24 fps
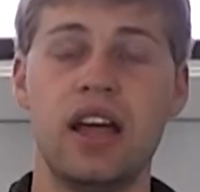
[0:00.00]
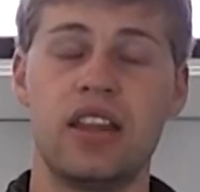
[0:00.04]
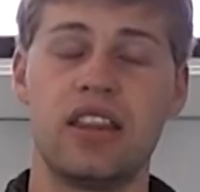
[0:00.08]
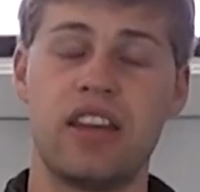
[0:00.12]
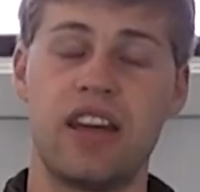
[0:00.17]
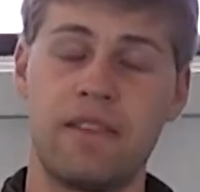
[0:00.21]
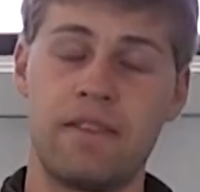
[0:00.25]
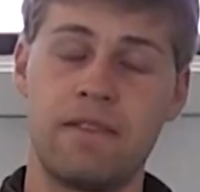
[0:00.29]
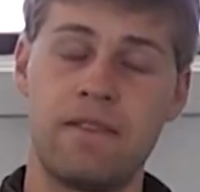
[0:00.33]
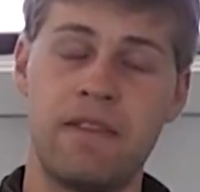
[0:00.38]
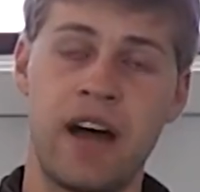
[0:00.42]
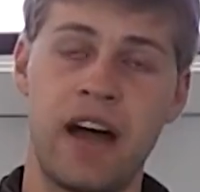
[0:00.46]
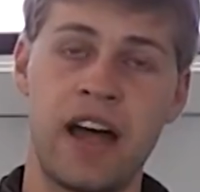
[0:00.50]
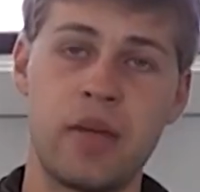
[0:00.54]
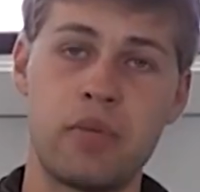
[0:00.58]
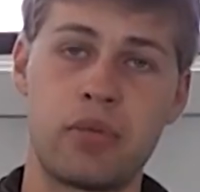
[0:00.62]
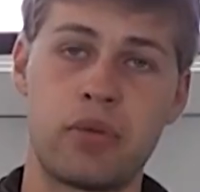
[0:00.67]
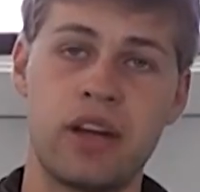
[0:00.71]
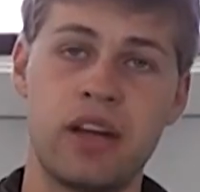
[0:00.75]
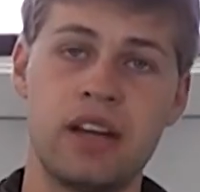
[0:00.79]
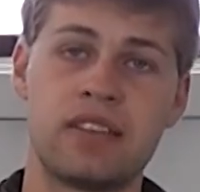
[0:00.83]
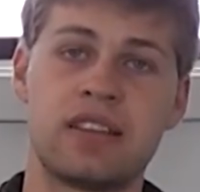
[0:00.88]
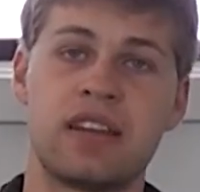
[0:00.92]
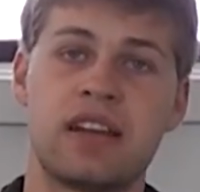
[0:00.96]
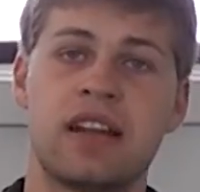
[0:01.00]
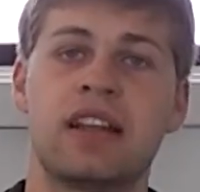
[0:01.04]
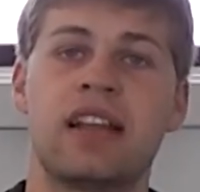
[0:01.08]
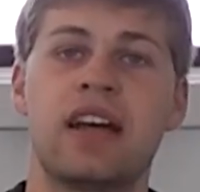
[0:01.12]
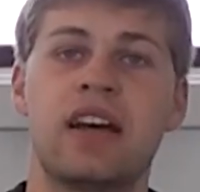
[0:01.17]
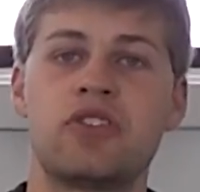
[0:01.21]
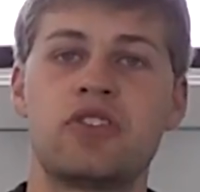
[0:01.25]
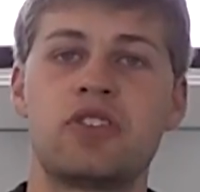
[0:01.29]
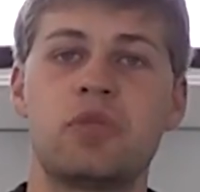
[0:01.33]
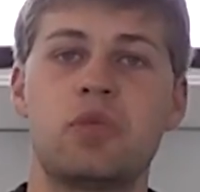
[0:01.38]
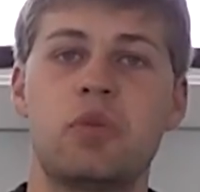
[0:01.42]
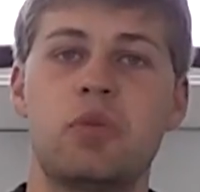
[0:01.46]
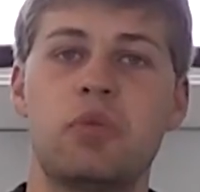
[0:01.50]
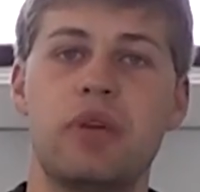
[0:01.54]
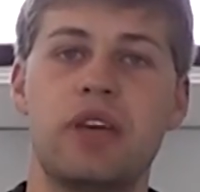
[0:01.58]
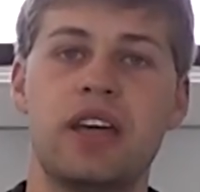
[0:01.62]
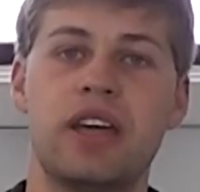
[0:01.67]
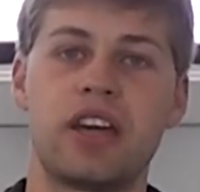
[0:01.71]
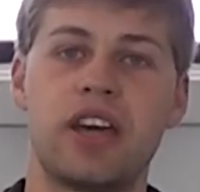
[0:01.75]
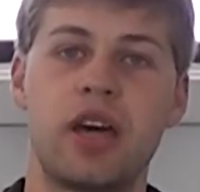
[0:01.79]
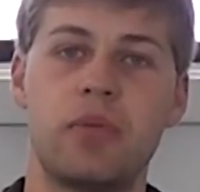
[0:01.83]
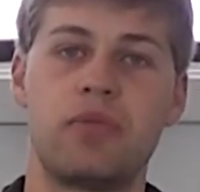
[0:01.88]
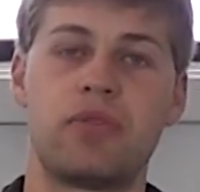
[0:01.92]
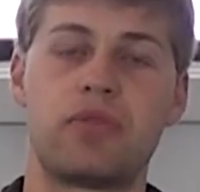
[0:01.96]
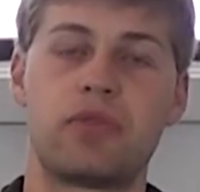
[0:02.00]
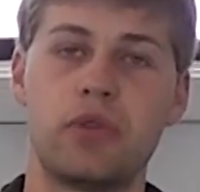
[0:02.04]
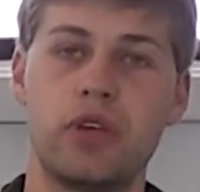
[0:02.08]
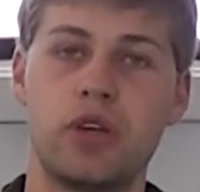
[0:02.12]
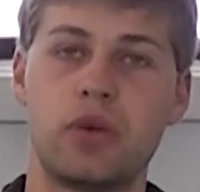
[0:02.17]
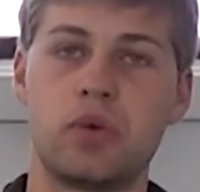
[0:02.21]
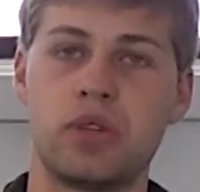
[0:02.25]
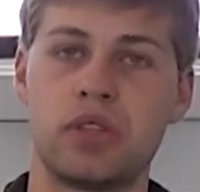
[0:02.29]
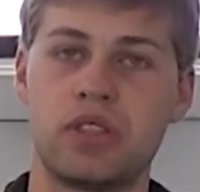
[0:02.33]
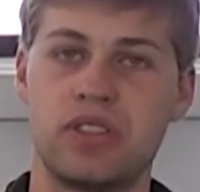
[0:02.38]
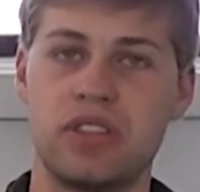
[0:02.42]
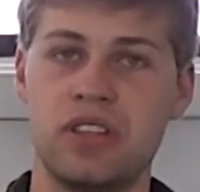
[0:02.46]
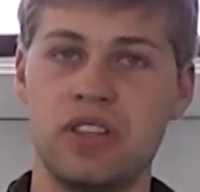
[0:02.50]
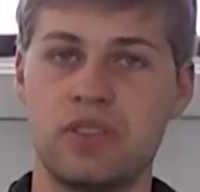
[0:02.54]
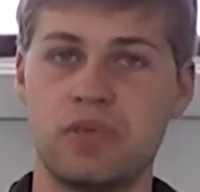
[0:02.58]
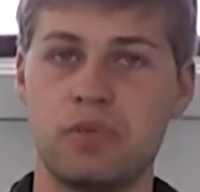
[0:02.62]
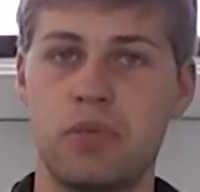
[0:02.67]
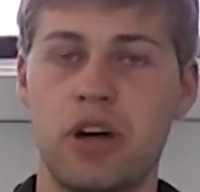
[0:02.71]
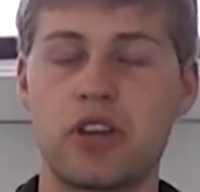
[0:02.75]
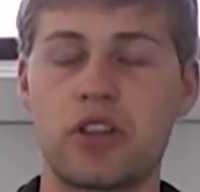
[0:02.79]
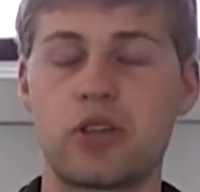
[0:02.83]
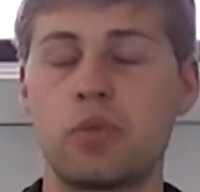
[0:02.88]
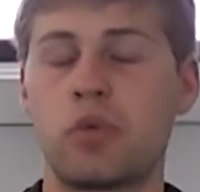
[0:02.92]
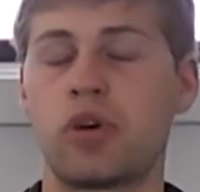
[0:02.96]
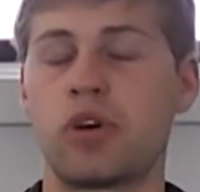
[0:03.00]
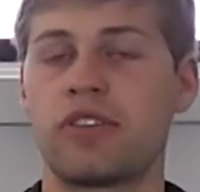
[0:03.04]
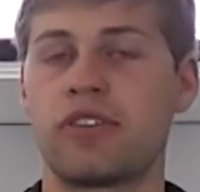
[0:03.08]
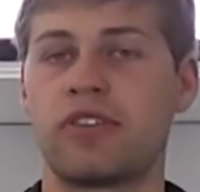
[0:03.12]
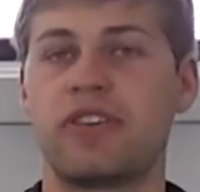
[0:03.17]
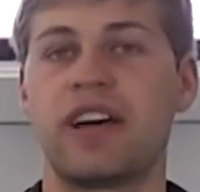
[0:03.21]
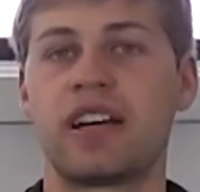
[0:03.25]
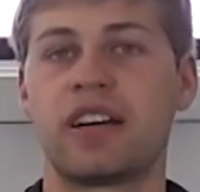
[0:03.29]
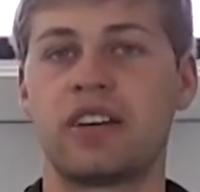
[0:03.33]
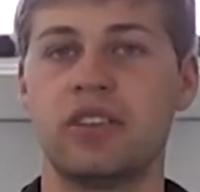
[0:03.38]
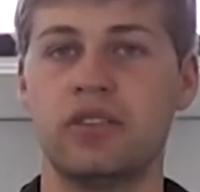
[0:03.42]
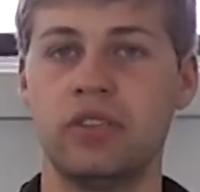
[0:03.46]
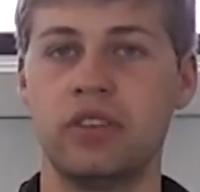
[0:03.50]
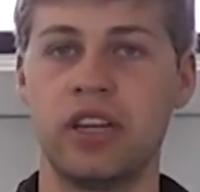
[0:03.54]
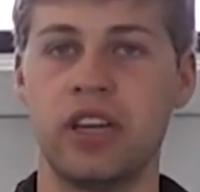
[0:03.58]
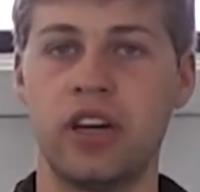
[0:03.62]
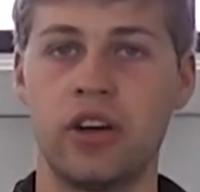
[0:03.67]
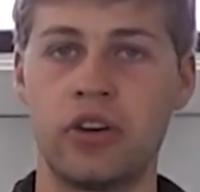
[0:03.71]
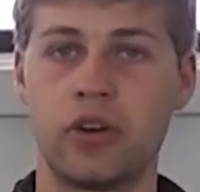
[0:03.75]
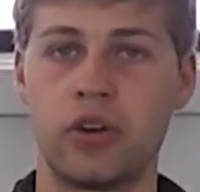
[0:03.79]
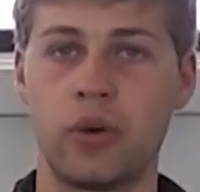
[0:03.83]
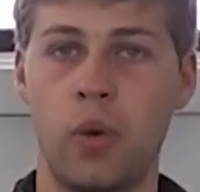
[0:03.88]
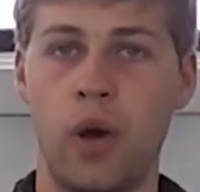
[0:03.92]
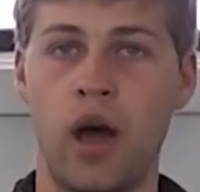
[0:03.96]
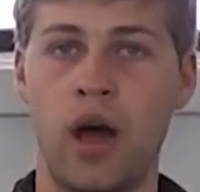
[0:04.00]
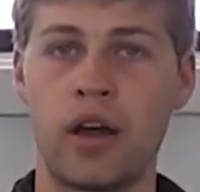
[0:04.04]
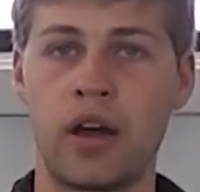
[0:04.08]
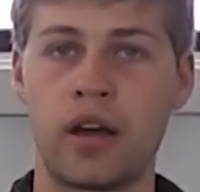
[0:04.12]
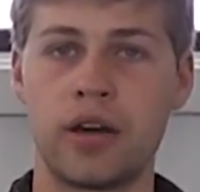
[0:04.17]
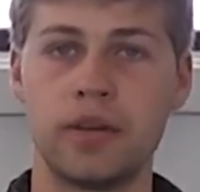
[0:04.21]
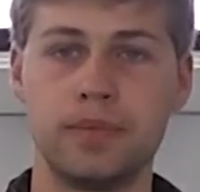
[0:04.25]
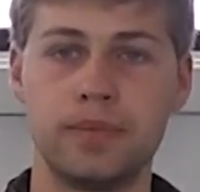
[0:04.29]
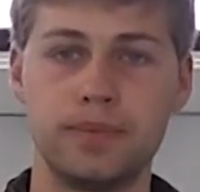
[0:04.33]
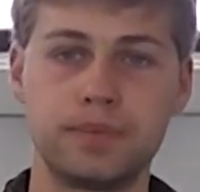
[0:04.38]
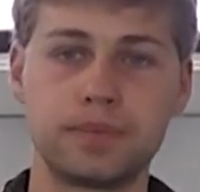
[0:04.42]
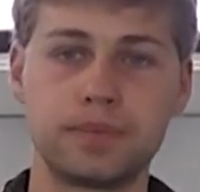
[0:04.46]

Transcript: that vibrates and allows them to pick up frequencies much more effectively underwater.